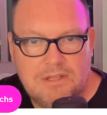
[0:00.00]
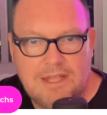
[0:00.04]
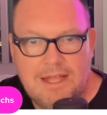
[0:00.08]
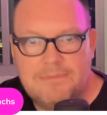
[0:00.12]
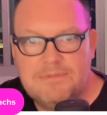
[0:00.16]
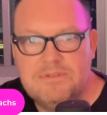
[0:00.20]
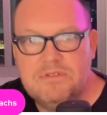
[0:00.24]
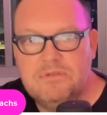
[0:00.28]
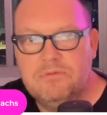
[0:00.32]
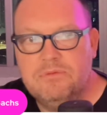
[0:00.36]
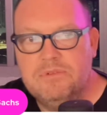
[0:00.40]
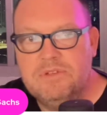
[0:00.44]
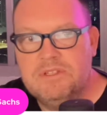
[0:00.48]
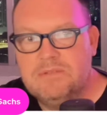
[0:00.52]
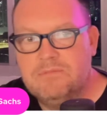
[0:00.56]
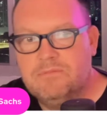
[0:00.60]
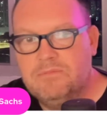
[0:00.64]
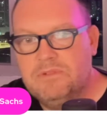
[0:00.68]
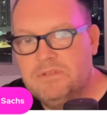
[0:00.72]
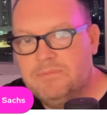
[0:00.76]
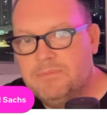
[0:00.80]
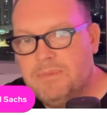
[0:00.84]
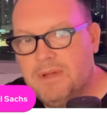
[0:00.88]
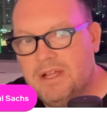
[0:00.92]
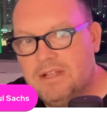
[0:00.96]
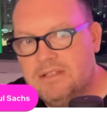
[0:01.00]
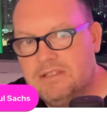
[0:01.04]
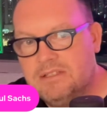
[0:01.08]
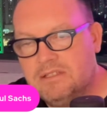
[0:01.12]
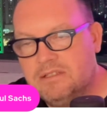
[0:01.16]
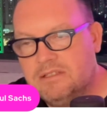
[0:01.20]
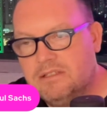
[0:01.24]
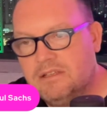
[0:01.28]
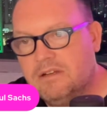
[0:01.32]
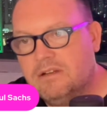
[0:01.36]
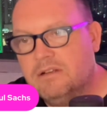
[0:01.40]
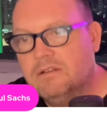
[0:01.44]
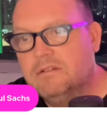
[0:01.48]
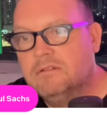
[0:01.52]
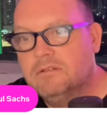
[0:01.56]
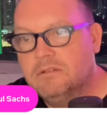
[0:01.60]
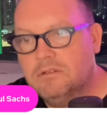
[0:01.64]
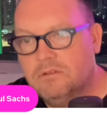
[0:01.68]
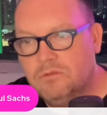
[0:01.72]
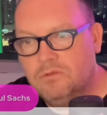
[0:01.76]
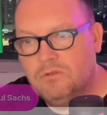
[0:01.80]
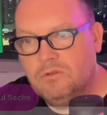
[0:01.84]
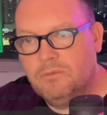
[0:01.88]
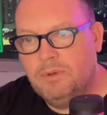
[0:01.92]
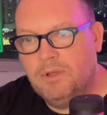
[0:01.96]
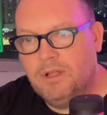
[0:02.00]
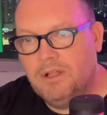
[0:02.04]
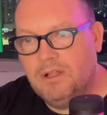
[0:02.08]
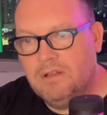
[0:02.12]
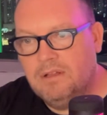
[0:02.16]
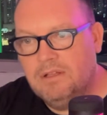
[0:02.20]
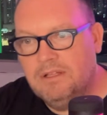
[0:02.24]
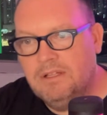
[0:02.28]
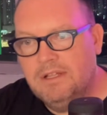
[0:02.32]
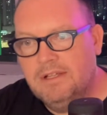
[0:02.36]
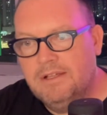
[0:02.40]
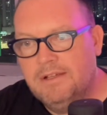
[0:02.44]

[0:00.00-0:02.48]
Lots of responses there. Cool, Paul.